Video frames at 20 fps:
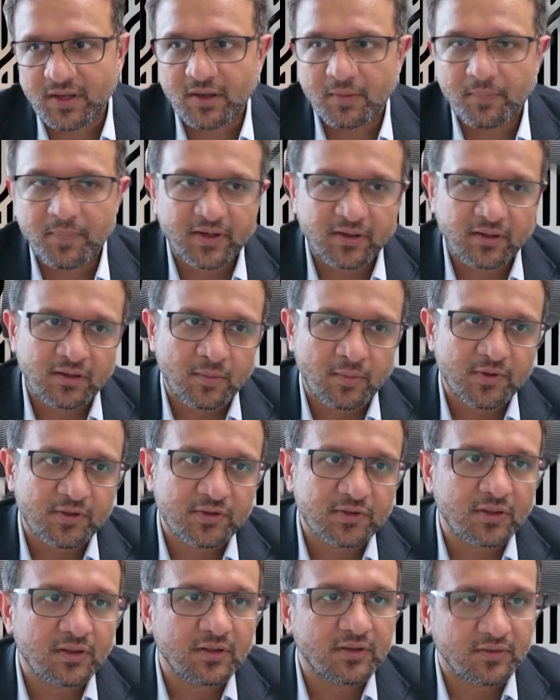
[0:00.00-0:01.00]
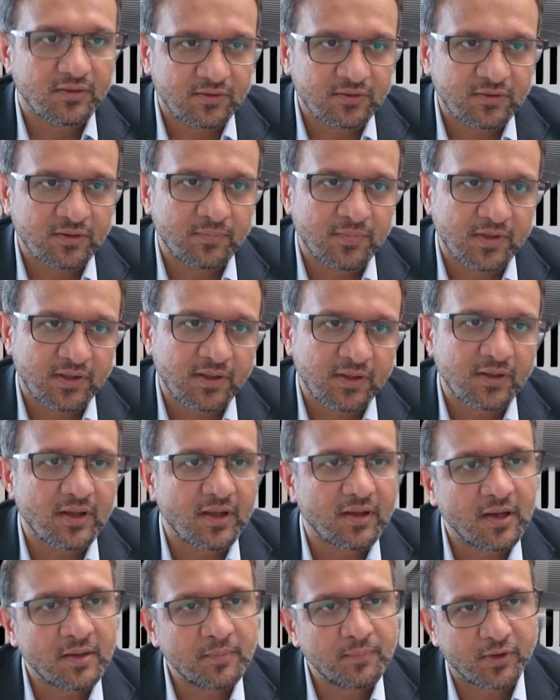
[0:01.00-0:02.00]
a better commercial decision making
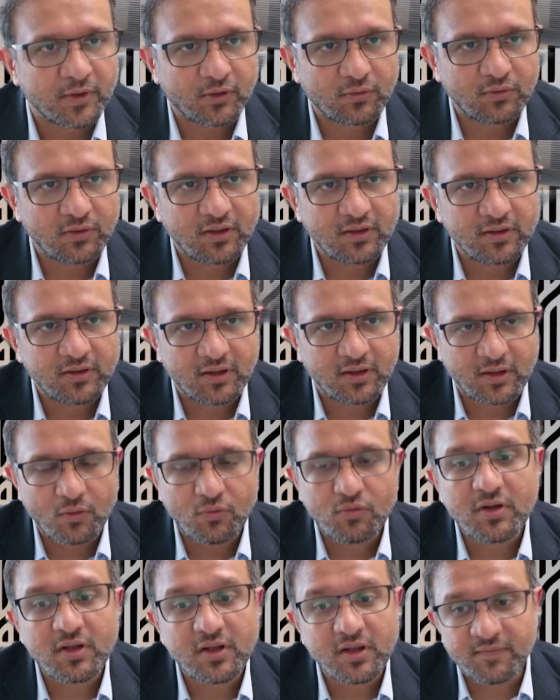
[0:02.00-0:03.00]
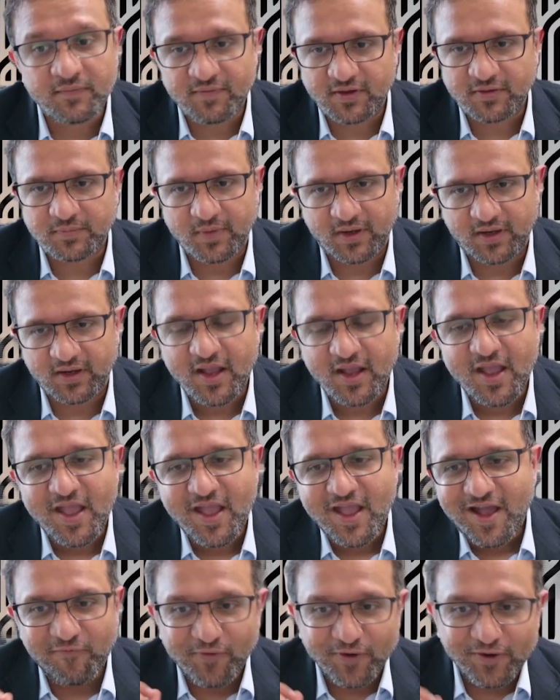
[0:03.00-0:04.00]
and particularly around investment.
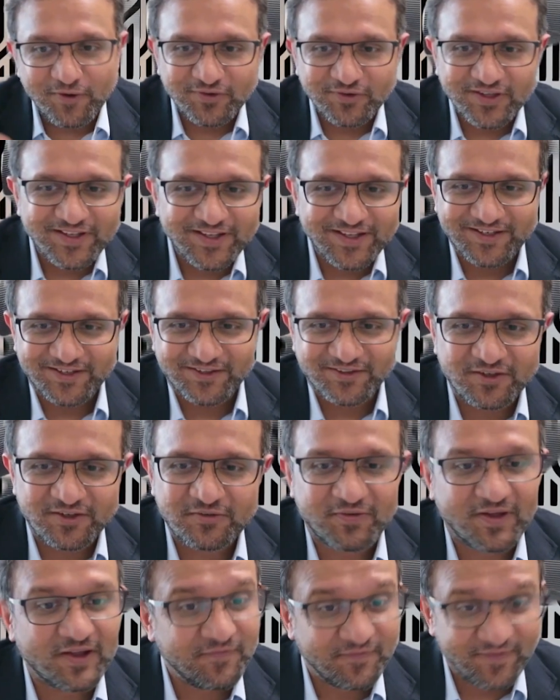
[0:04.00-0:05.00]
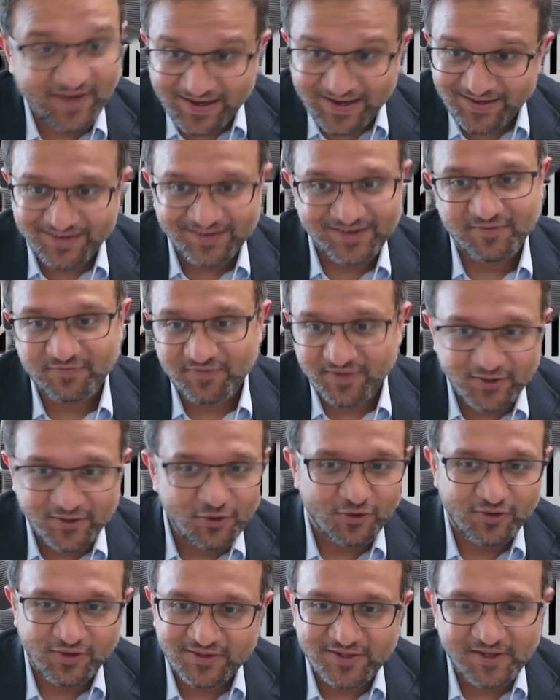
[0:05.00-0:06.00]
One of the key reasons why, frankly and very
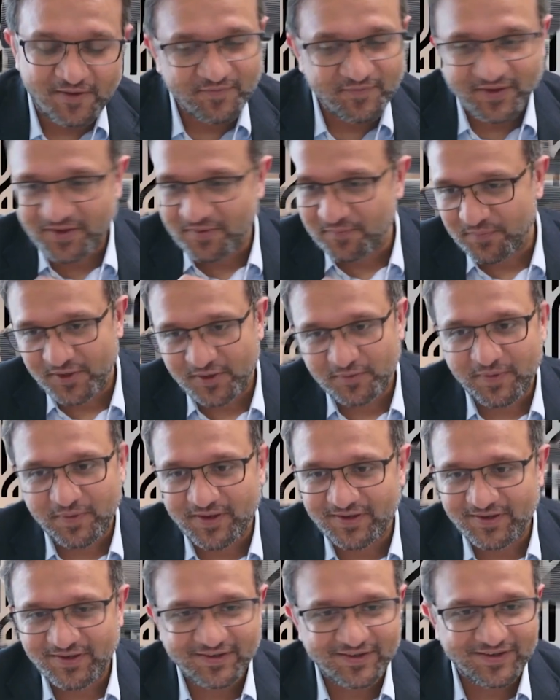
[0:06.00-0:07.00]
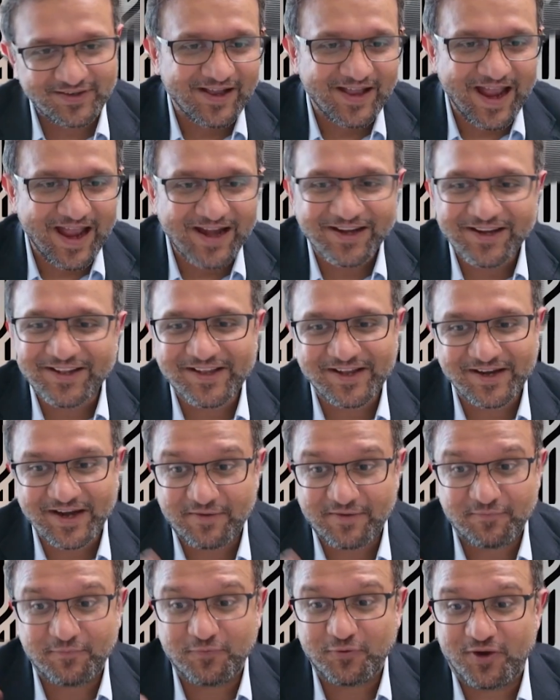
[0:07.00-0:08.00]
honestly, I'm very impressed by Andy and I
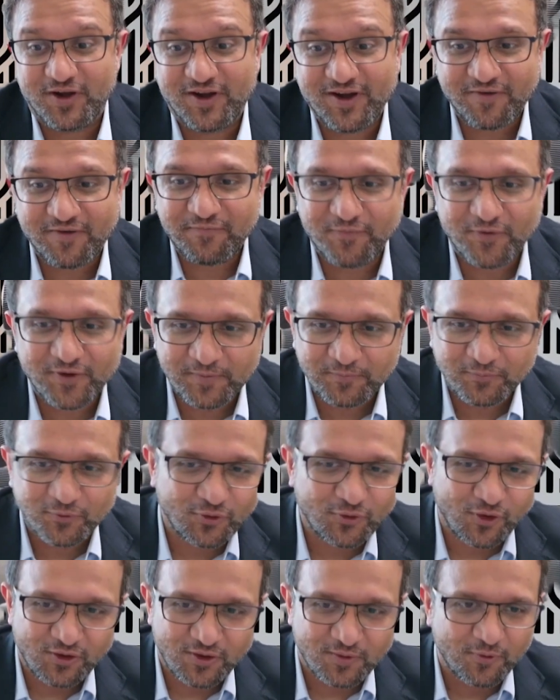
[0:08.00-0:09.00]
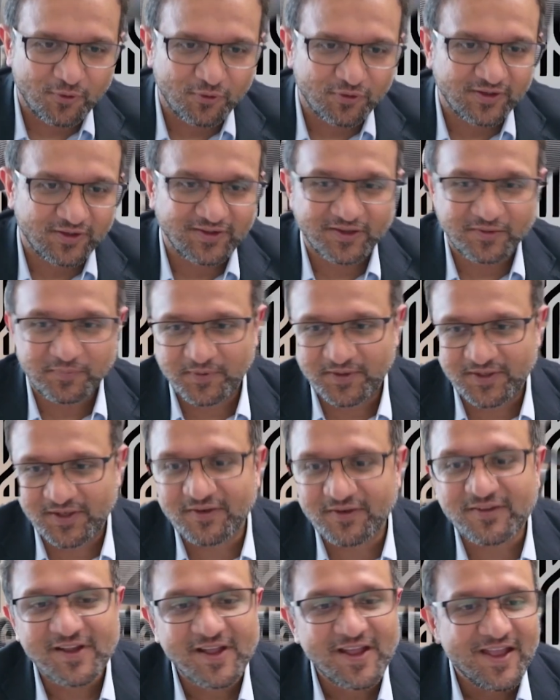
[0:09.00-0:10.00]
would love for him to talk about his
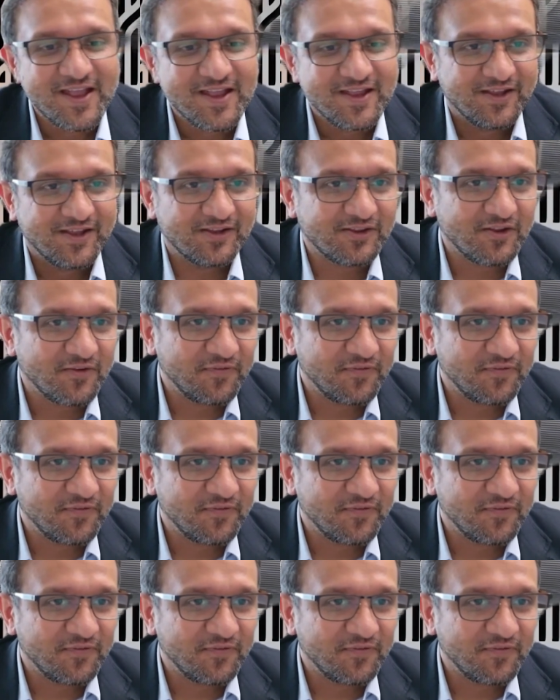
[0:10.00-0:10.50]
experience is the